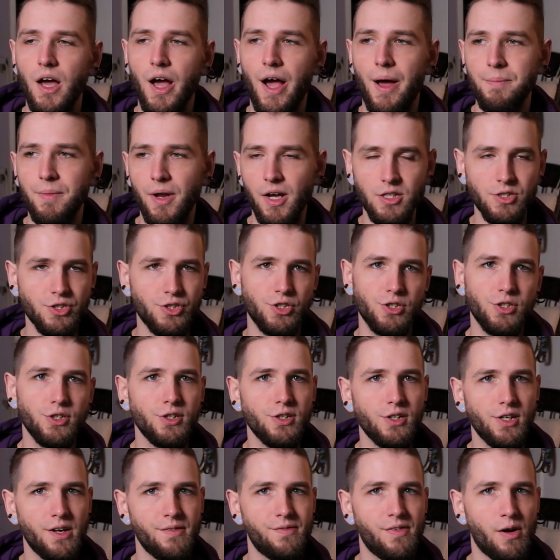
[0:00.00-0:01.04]
I'm not
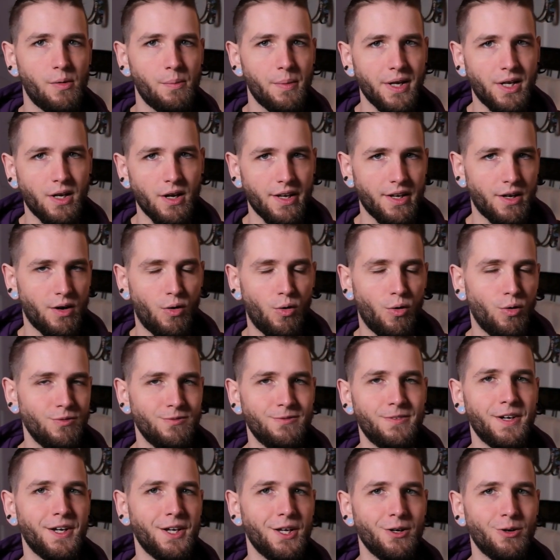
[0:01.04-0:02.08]
sure if I'll make like a whole
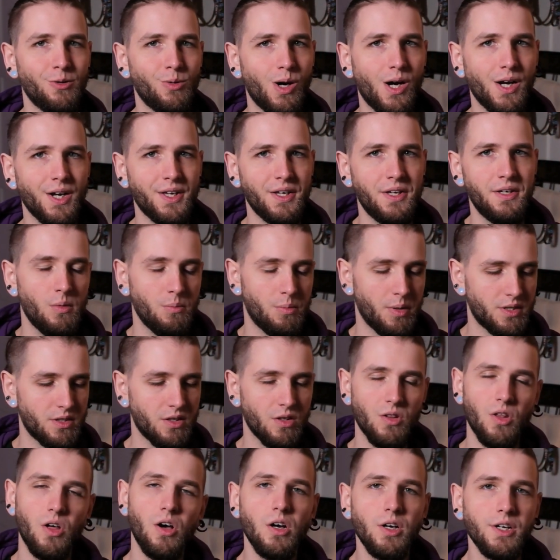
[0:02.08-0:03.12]
video on it, but the
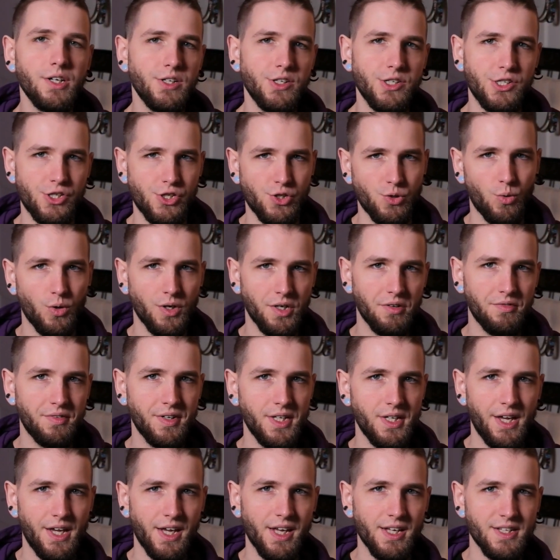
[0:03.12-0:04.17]
long and short of
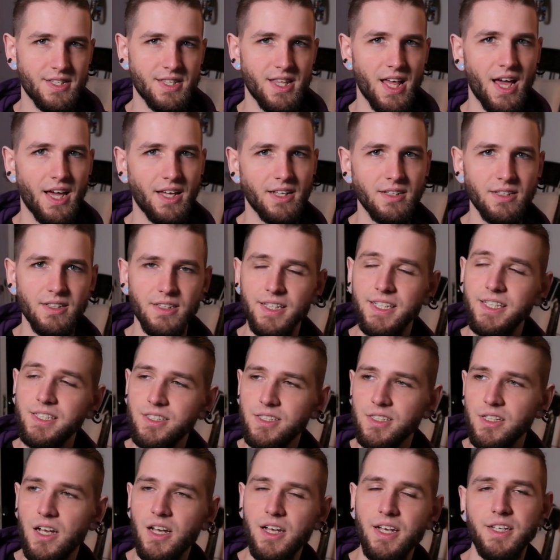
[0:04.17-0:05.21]
it is that
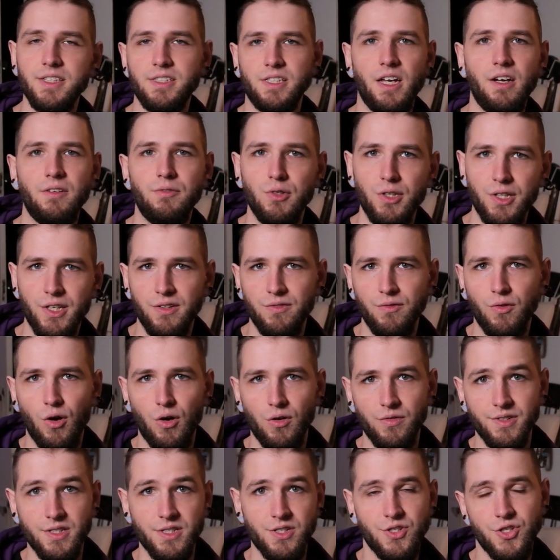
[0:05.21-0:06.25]
Lisa is heavily
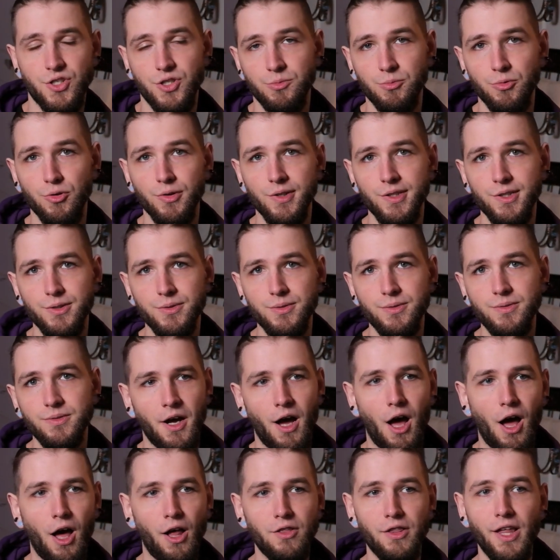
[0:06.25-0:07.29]
involved in Sumeru,
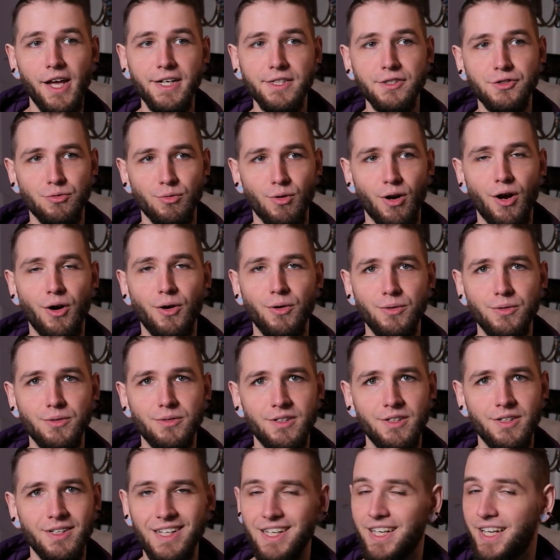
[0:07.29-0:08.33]
Electro,
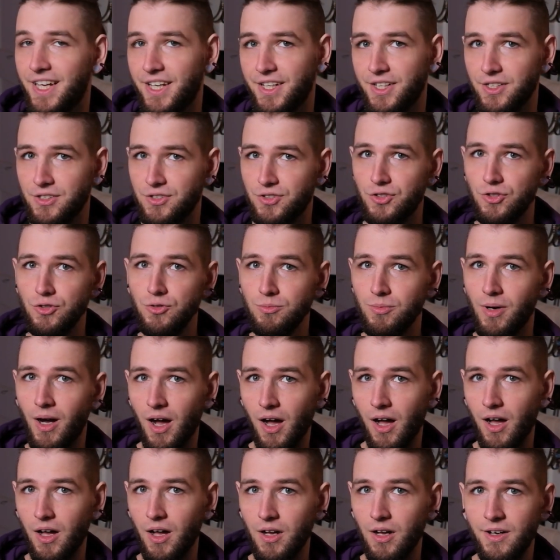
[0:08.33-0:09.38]
Inazuma,
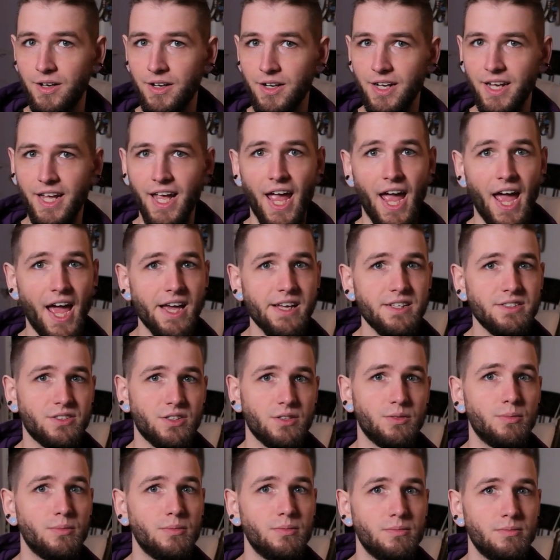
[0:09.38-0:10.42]

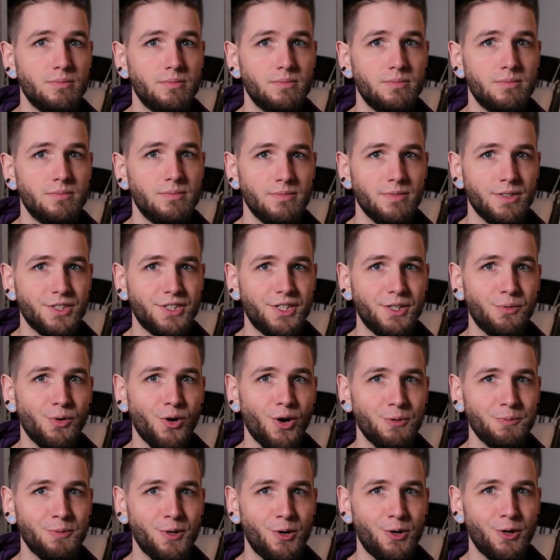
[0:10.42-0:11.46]
Chasm. You see where
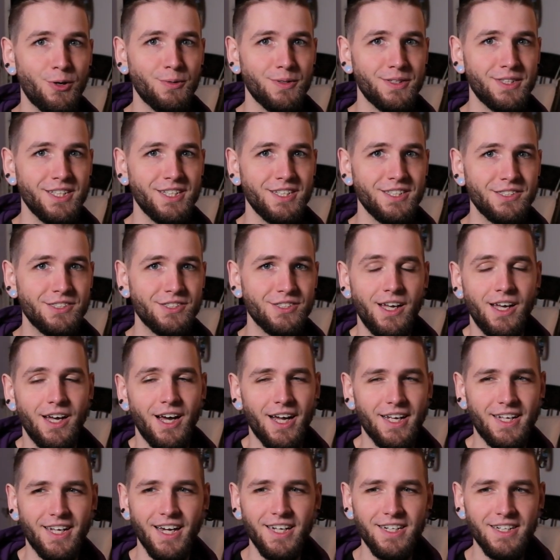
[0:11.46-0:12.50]
I'm going with this?
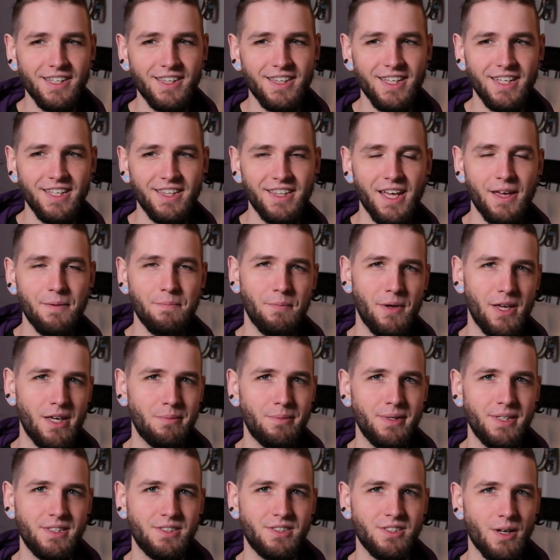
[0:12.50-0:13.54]
I kind of think that
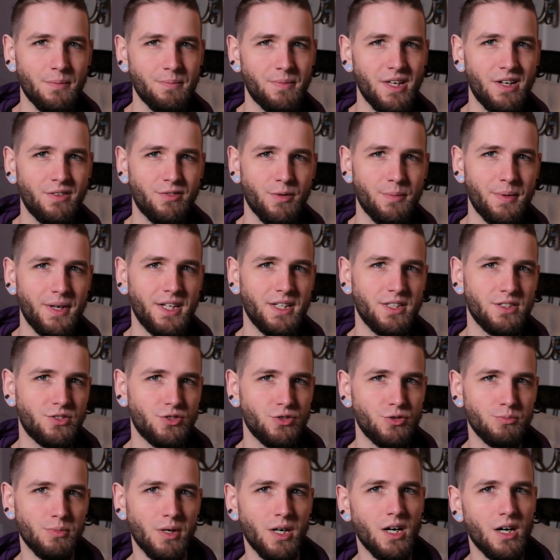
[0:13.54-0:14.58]
maybe something from
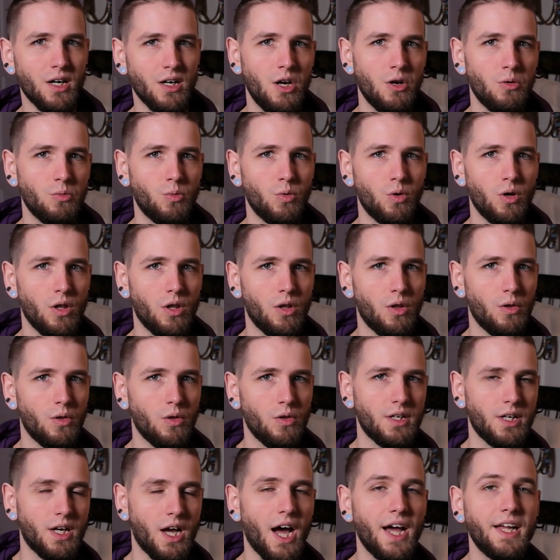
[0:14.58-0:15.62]
Inazuma
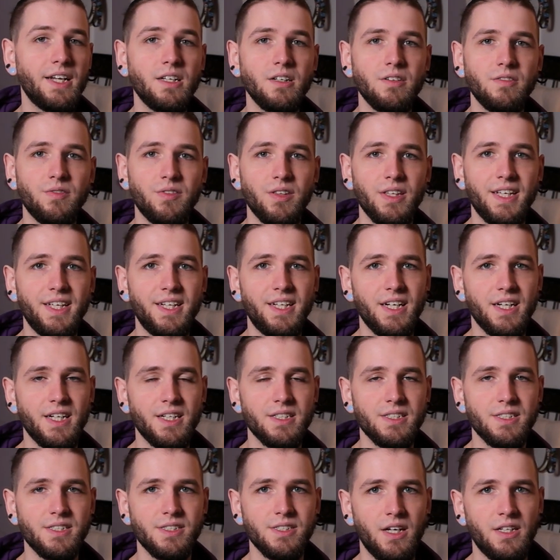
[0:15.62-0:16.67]
will kind of lead
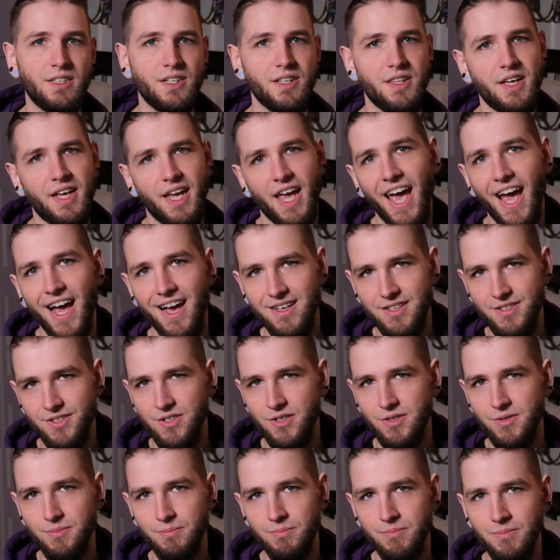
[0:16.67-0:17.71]
us to the
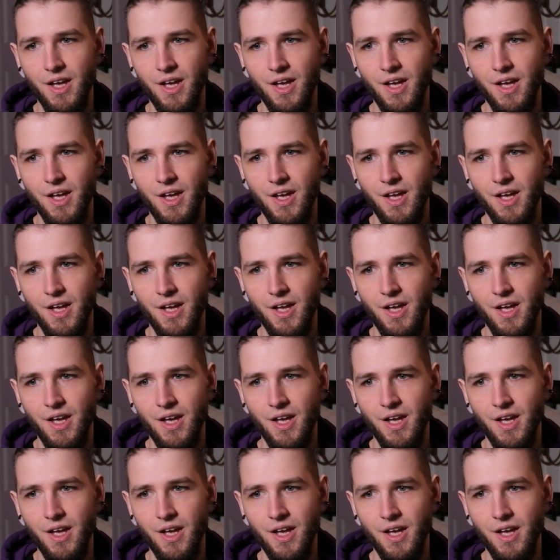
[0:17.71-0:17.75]
chasm,